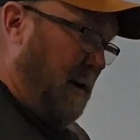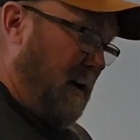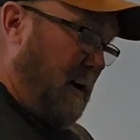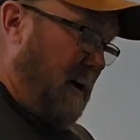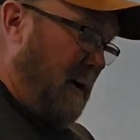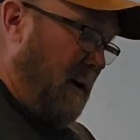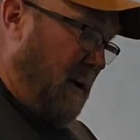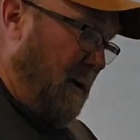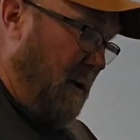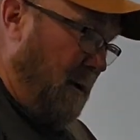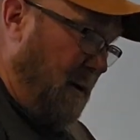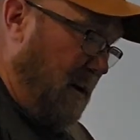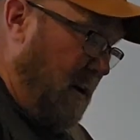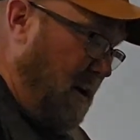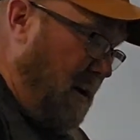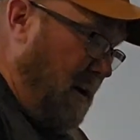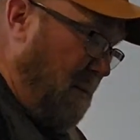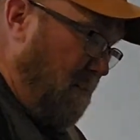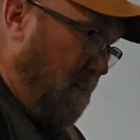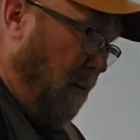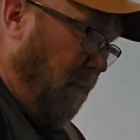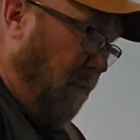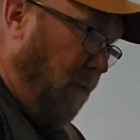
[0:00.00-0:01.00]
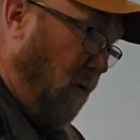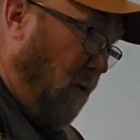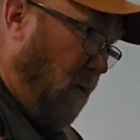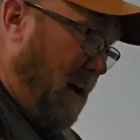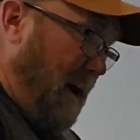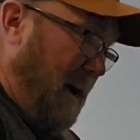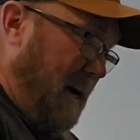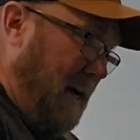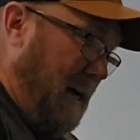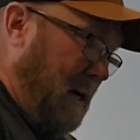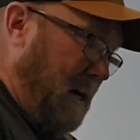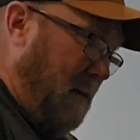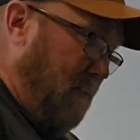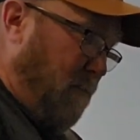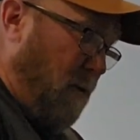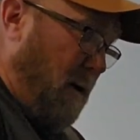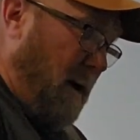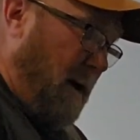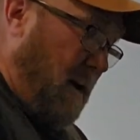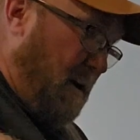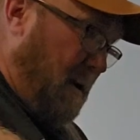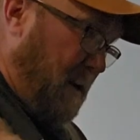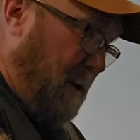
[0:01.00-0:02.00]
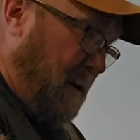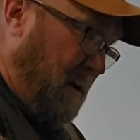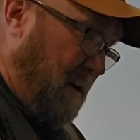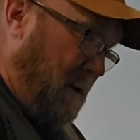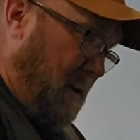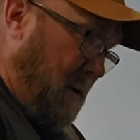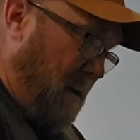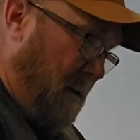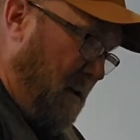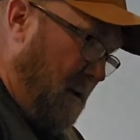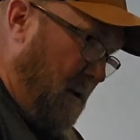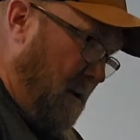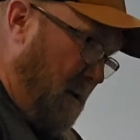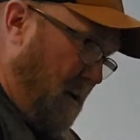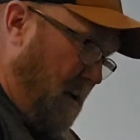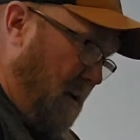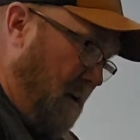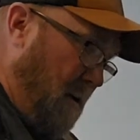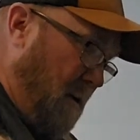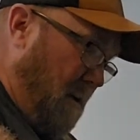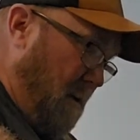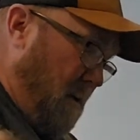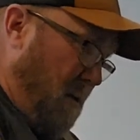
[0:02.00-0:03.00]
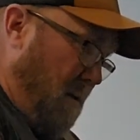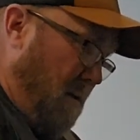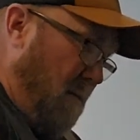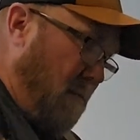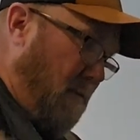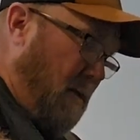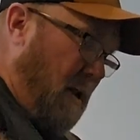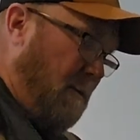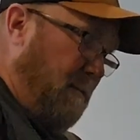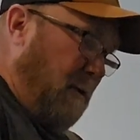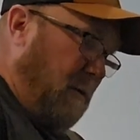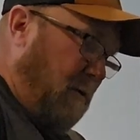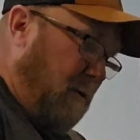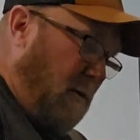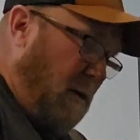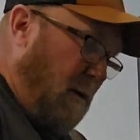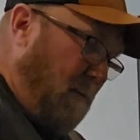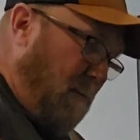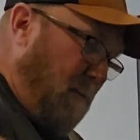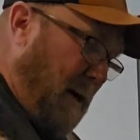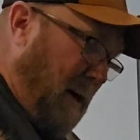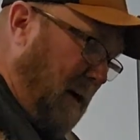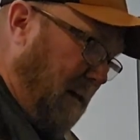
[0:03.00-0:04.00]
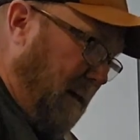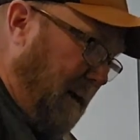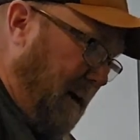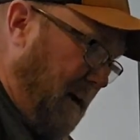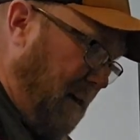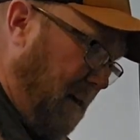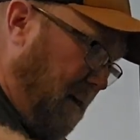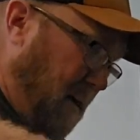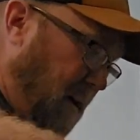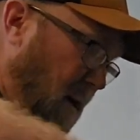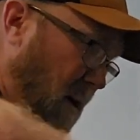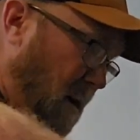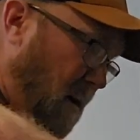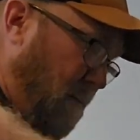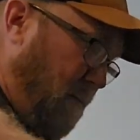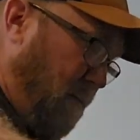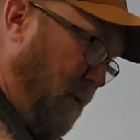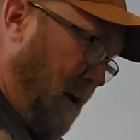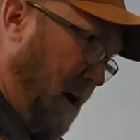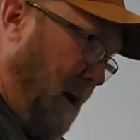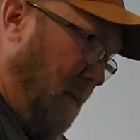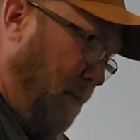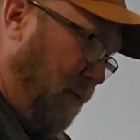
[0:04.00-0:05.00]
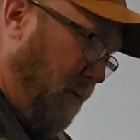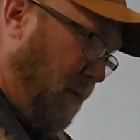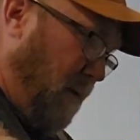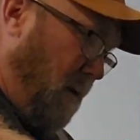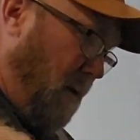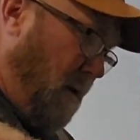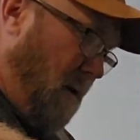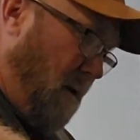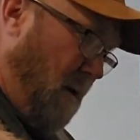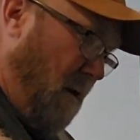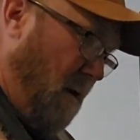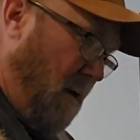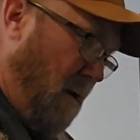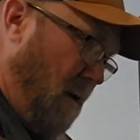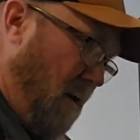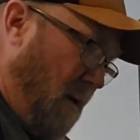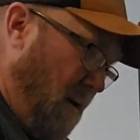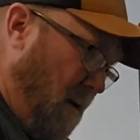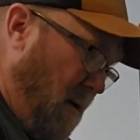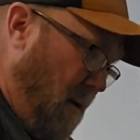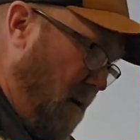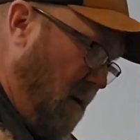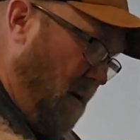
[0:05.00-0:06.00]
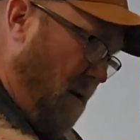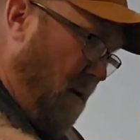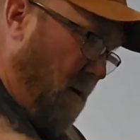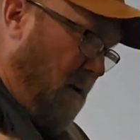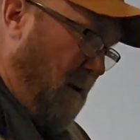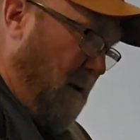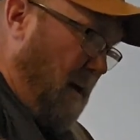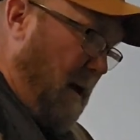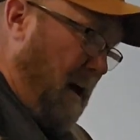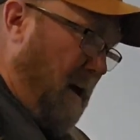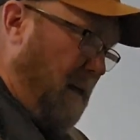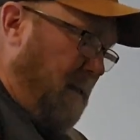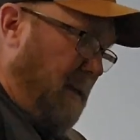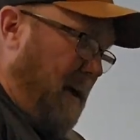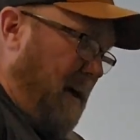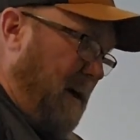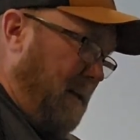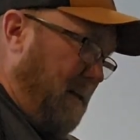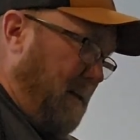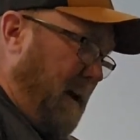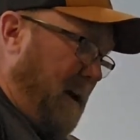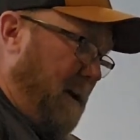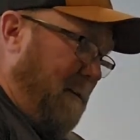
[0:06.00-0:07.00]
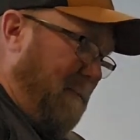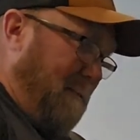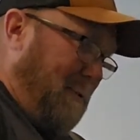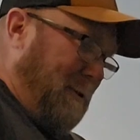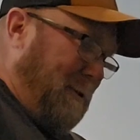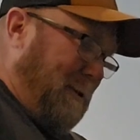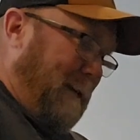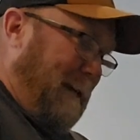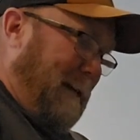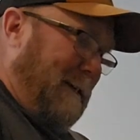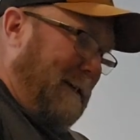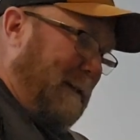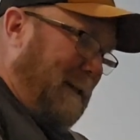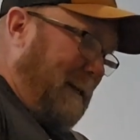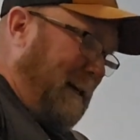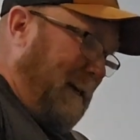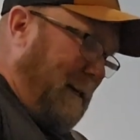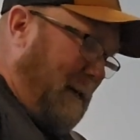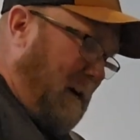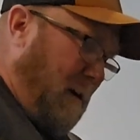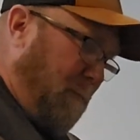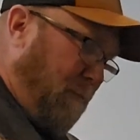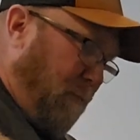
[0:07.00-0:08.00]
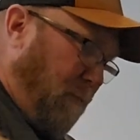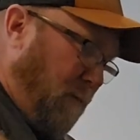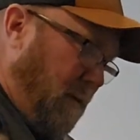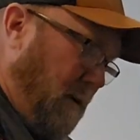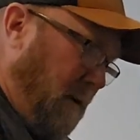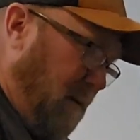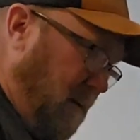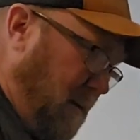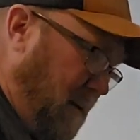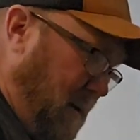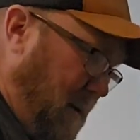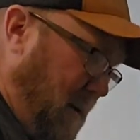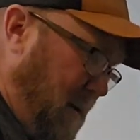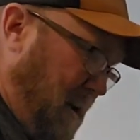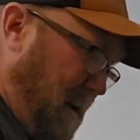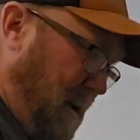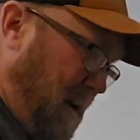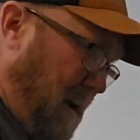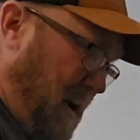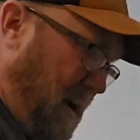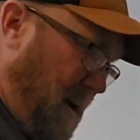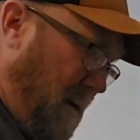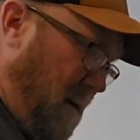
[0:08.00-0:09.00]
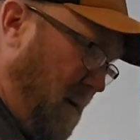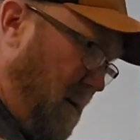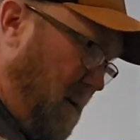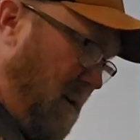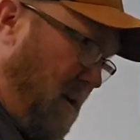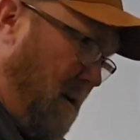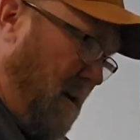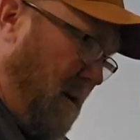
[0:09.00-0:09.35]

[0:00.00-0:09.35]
in there before I get to browning. And I'm just going to mix that salt and pepper and that Dale's seasoning up real good in there.